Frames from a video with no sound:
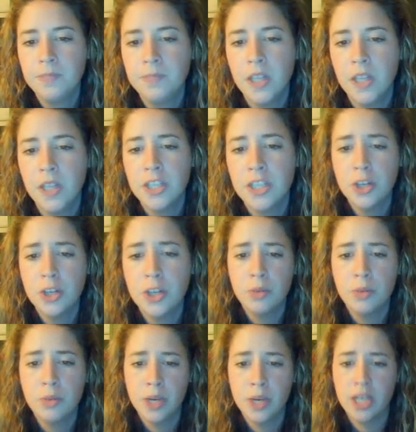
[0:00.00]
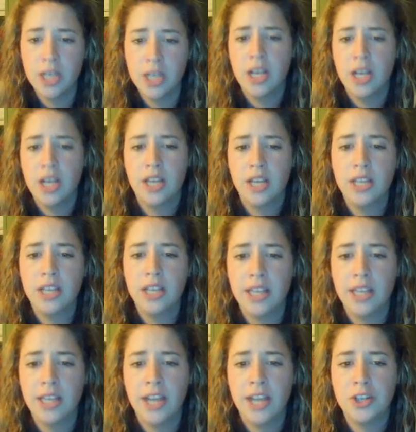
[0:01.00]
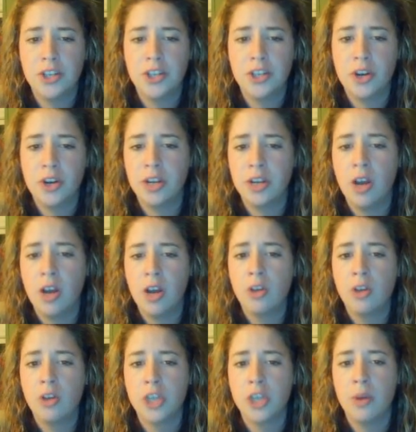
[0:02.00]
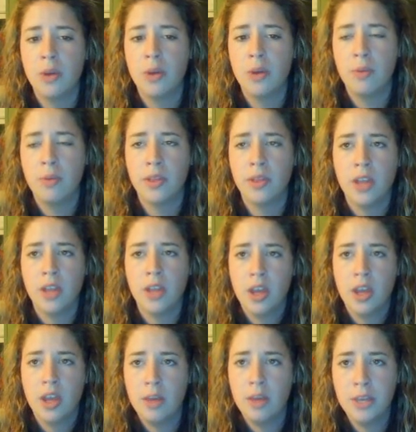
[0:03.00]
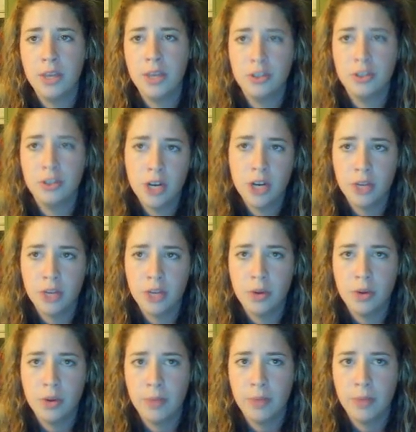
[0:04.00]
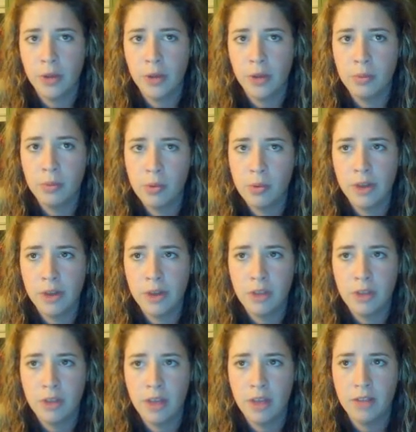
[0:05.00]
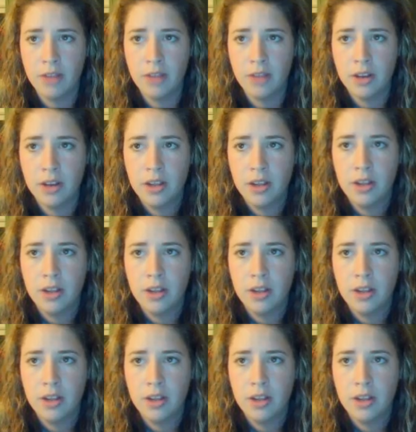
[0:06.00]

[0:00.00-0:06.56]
the student would click the answer, and it could all show up on a big screen in the room, like on the board if you have it